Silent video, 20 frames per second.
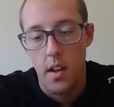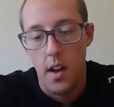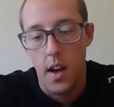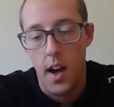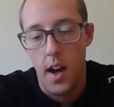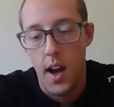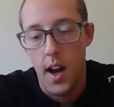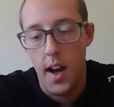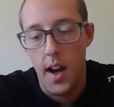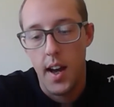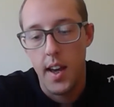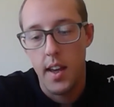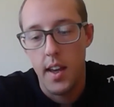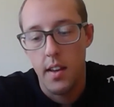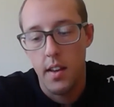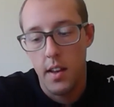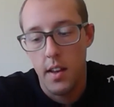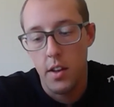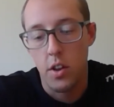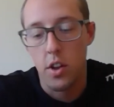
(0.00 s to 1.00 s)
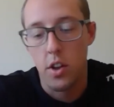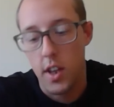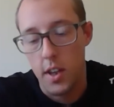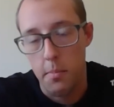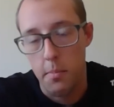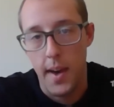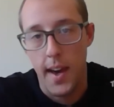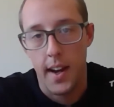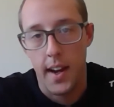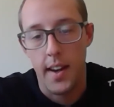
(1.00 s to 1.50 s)

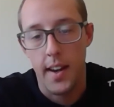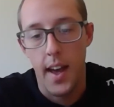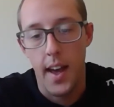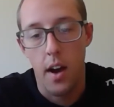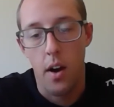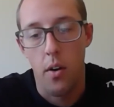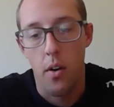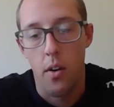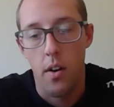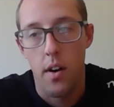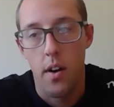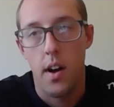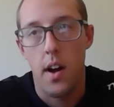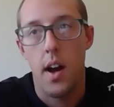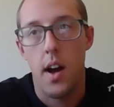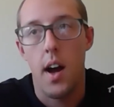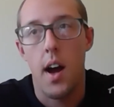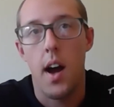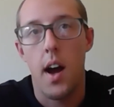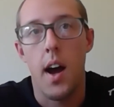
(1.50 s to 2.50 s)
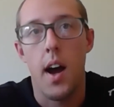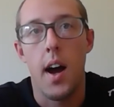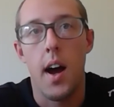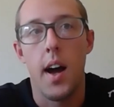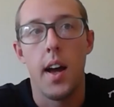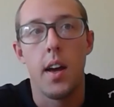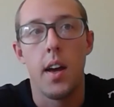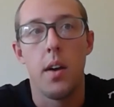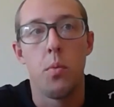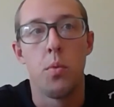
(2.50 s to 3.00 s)
looking back now,
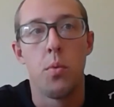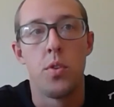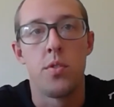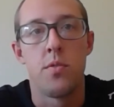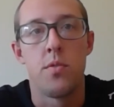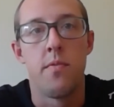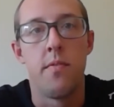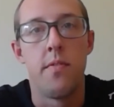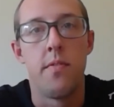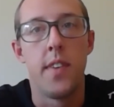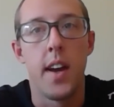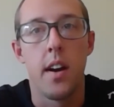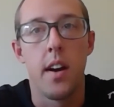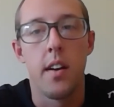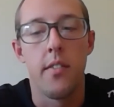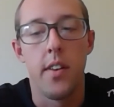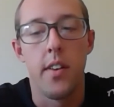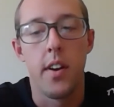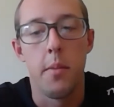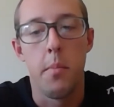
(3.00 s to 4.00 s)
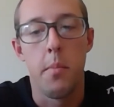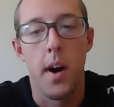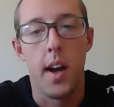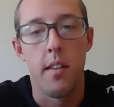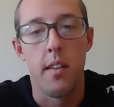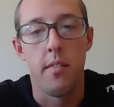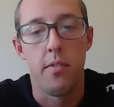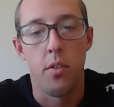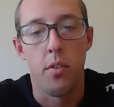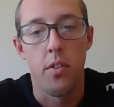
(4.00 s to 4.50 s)
I was very, very
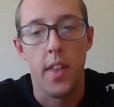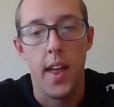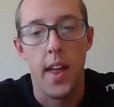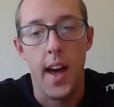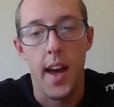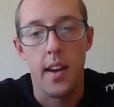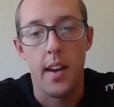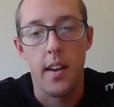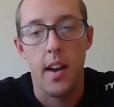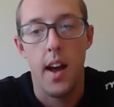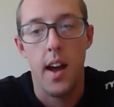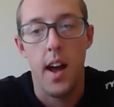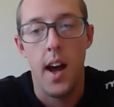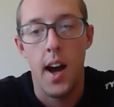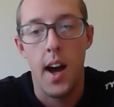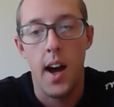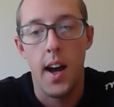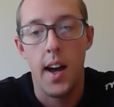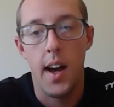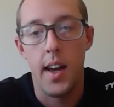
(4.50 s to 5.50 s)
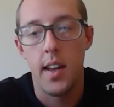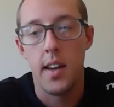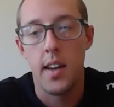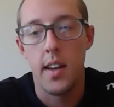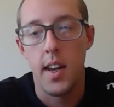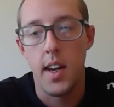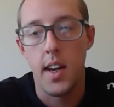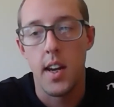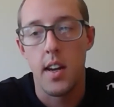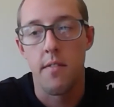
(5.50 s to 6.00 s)
mindful that I
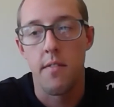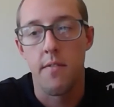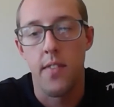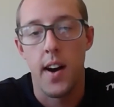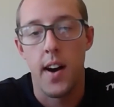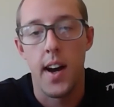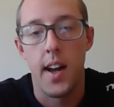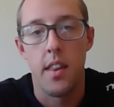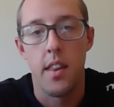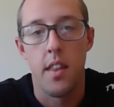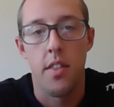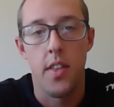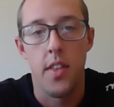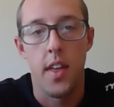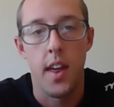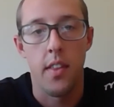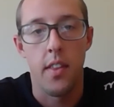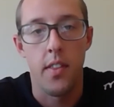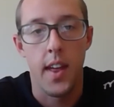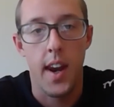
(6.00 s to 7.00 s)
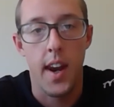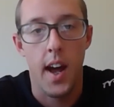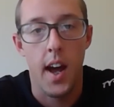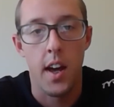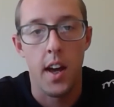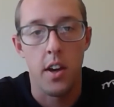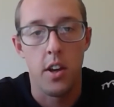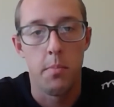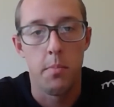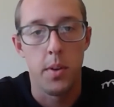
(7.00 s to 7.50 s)
needed to find the thing that
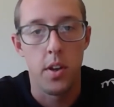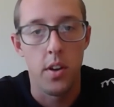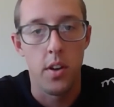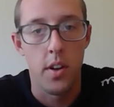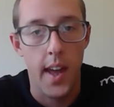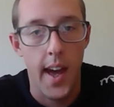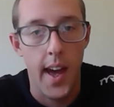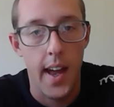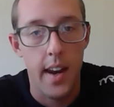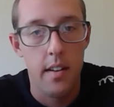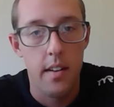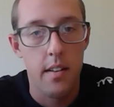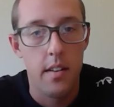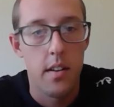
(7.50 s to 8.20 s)
I could be good at.